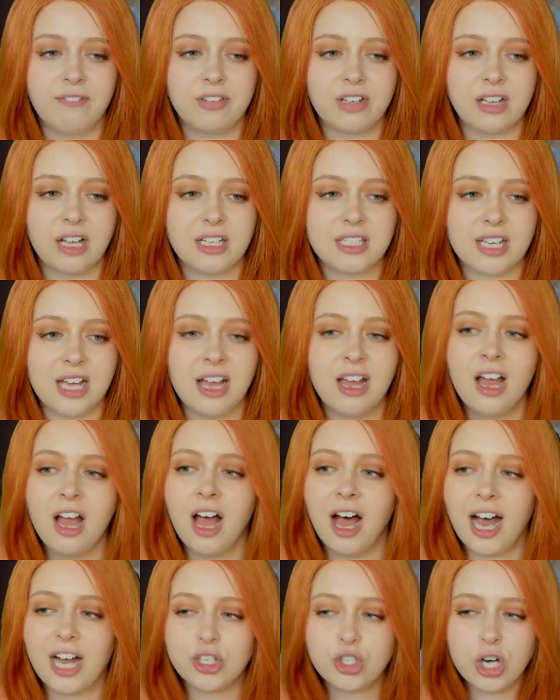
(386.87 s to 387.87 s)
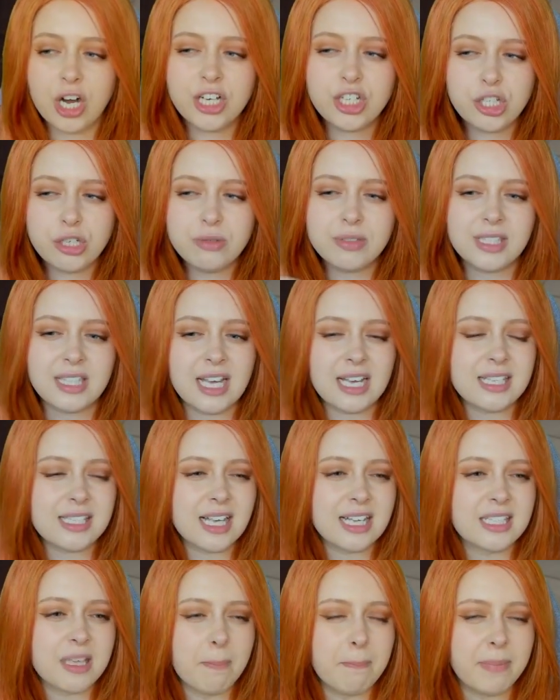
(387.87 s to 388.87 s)
clutter. I tried to use this
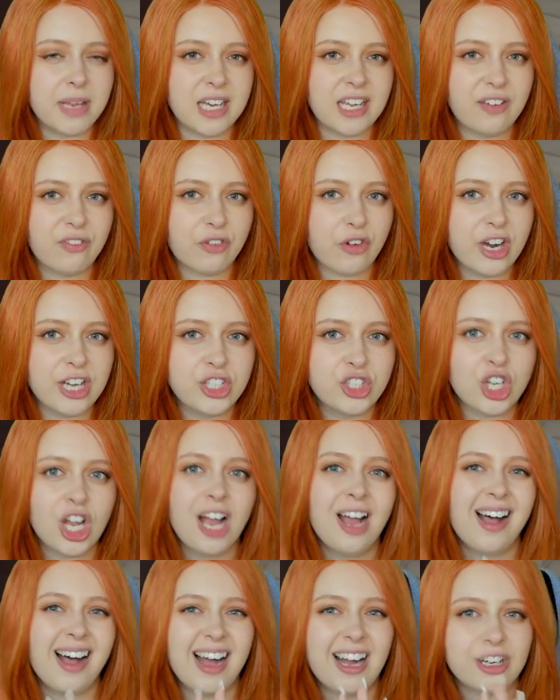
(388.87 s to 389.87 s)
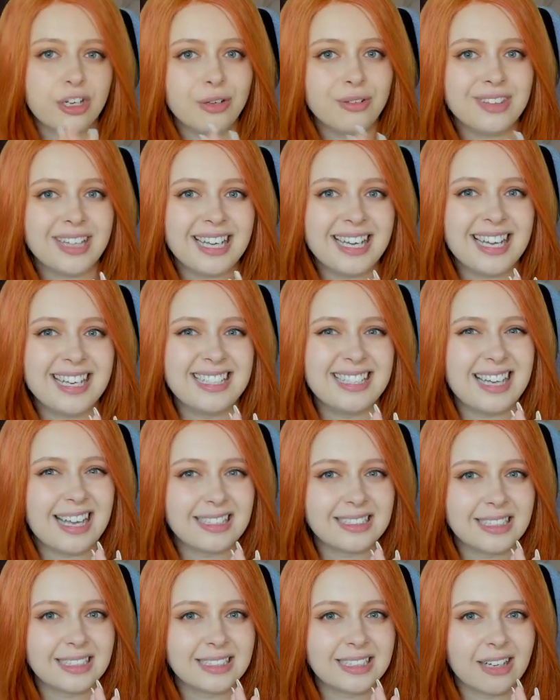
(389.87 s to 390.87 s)
as a mini fridge. I don't think it
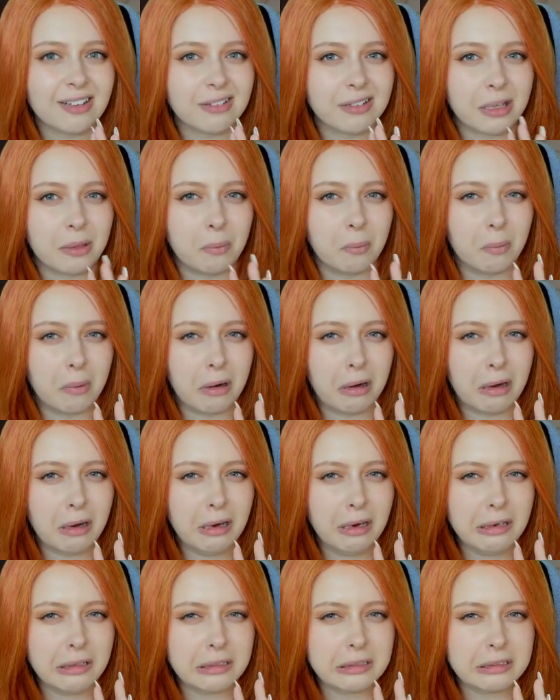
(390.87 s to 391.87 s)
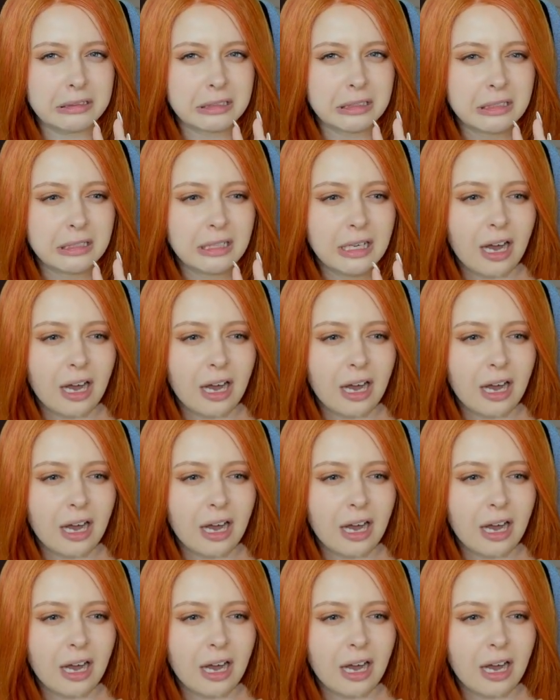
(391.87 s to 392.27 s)
necessarily worked.